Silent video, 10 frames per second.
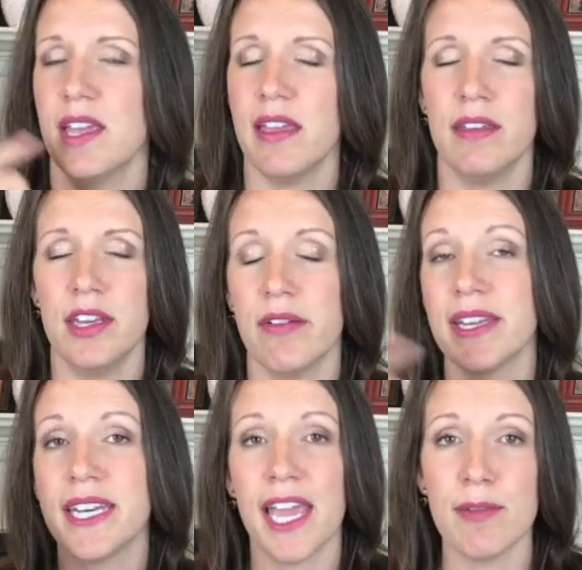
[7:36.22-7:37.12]

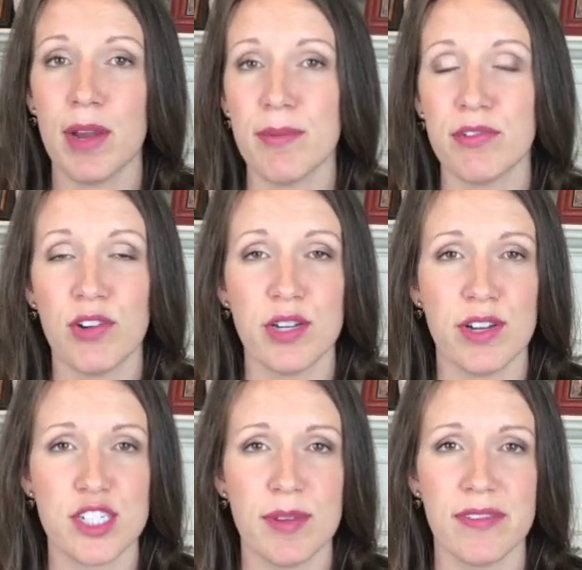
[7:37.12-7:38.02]
at night right before I
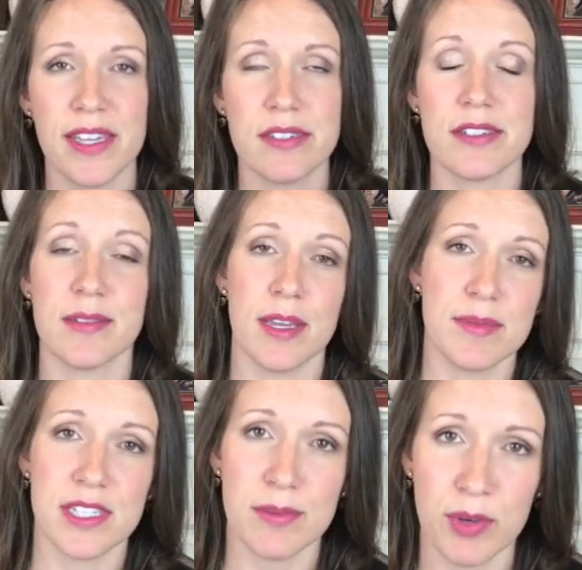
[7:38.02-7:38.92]
wash my face, or
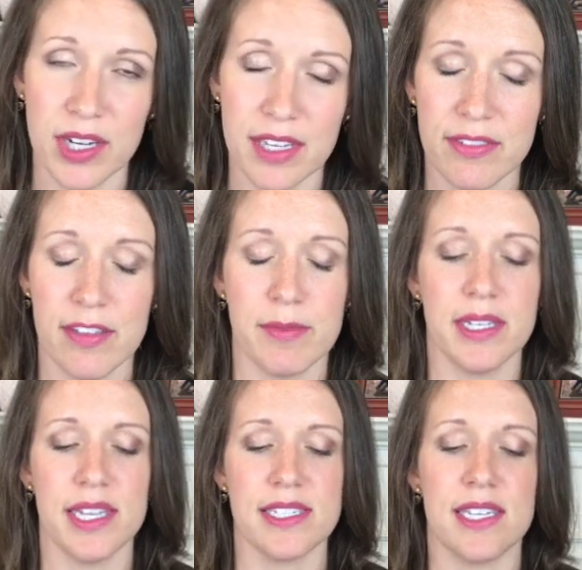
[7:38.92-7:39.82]
sometimes in the morning if I've
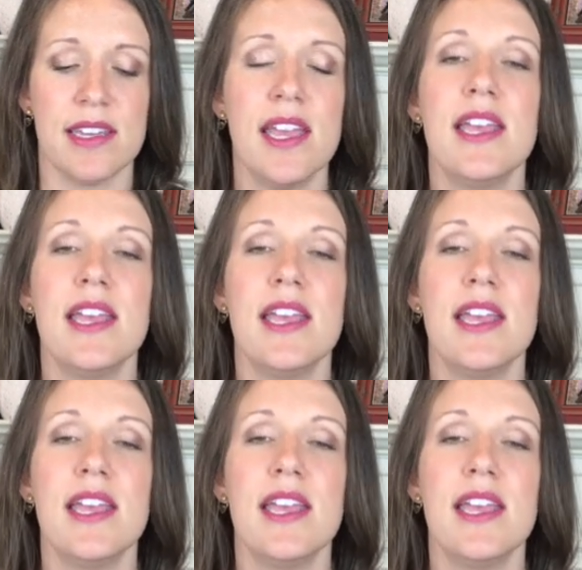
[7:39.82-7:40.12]
been lazy.